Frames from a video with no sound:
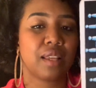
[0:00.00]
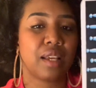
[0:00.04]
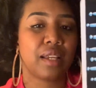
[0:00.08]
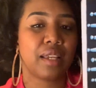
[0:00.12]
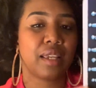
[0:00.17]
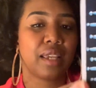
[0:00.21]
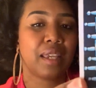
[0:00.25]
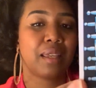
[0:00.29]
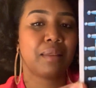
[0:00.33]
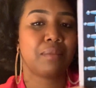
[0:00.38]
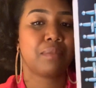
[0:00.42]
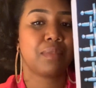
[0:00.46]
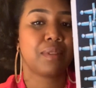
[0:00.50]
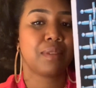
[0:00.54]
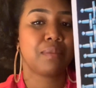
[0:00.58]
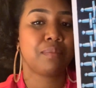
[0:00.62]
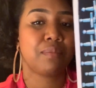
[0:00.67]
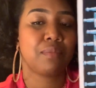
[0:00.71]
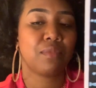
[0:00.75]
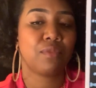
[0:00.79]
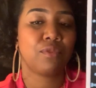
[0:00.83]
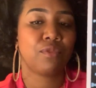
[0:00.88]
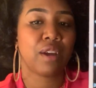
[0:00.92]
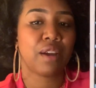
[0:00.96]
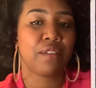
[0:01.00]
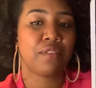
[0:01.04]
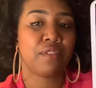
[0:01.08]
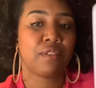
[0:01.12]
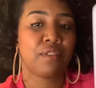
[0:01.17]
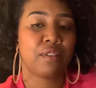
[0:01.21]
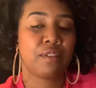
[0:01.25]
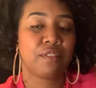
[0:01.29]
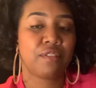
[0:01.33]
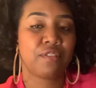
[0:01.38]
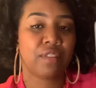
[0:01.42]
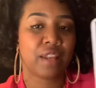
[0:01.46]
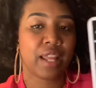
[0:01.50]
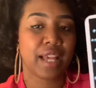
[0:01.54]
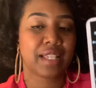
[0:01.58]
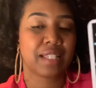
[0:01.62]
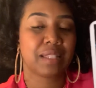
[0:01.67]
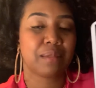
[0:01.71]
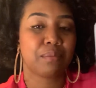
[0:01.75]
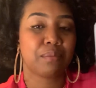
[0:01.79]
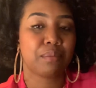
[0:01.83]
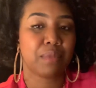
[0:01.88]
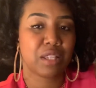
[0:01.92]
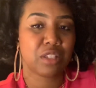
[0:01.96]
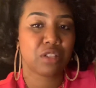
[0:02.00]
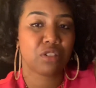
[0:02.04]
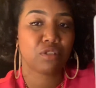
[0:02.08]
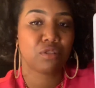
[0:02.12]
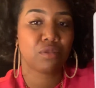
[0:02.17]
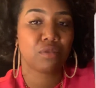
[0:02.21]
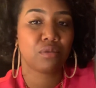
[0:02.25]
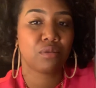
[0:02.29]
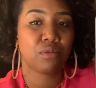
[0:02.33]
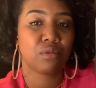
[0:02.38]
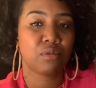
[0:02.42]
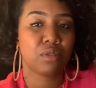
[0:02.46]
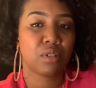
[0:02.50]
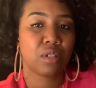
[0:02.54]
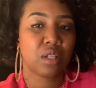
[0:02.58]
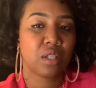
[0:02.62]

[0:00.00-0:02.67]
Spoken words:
again, reflects mental,